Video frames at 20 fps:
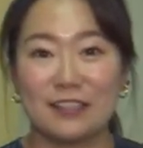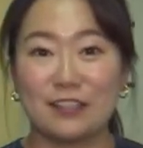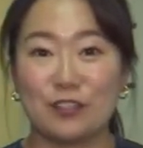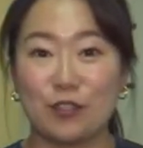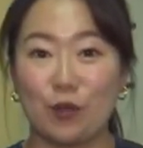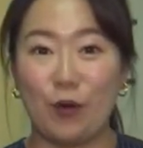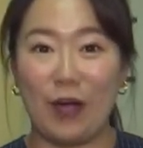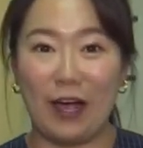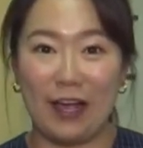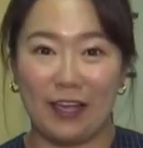
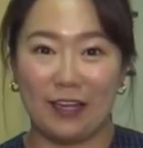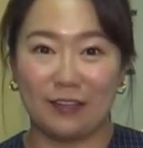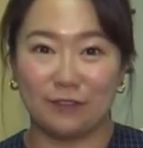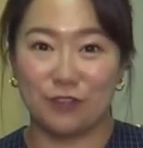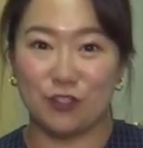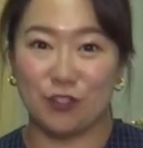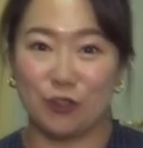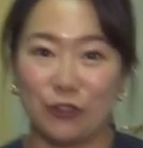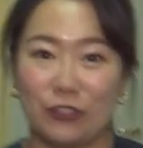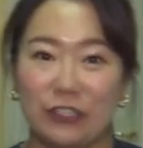So I
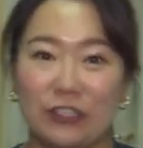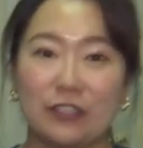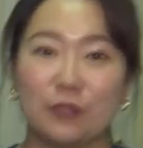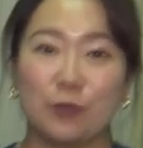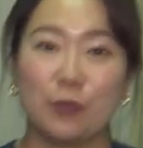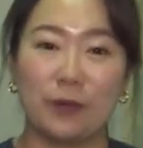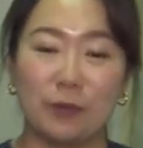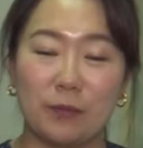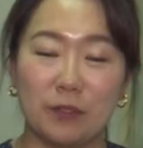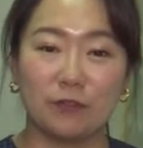have
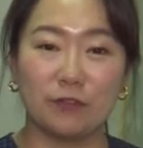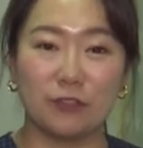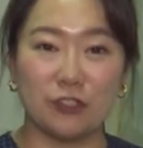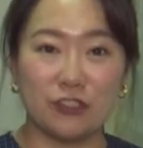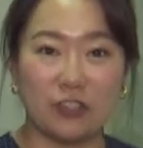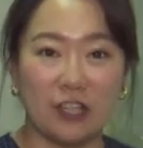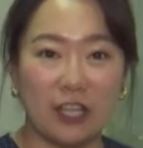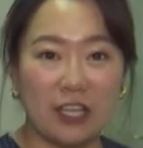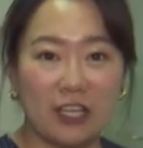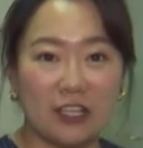joined Women for
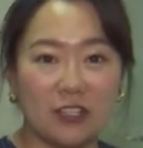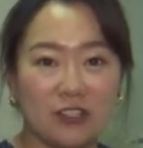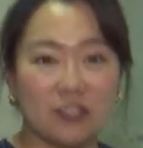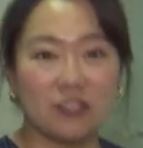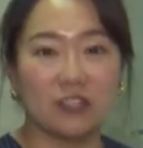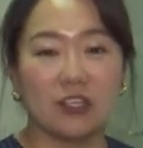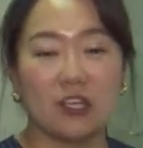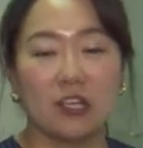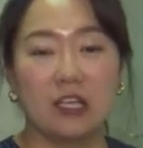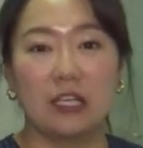
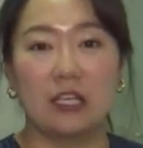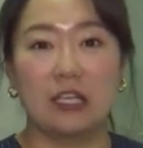Change